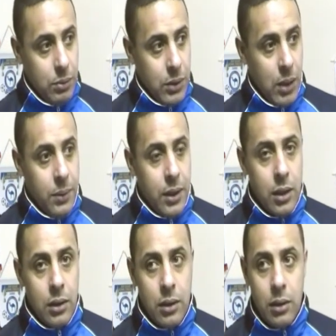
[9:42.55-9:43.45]

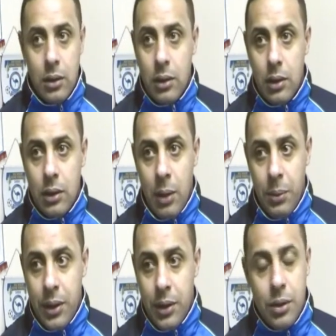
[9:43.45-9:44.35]

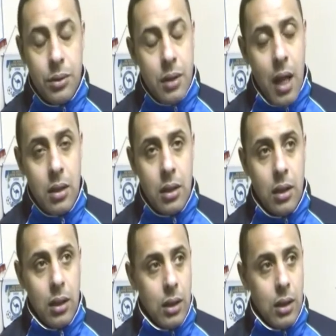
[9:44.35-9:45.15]
can do that.